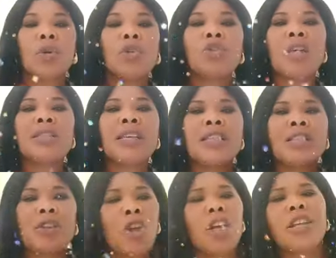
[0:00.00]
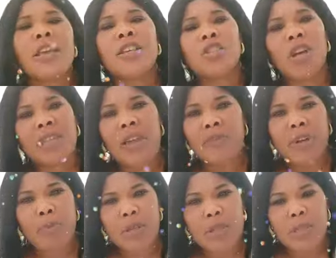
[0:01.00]
just they insult
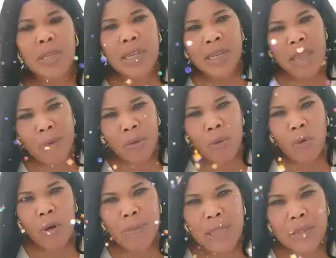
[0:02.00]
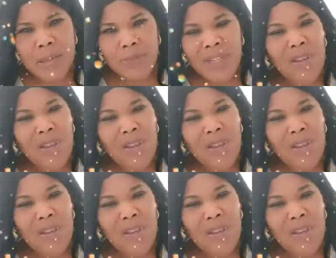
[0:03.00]
everybody. Let me make you comment.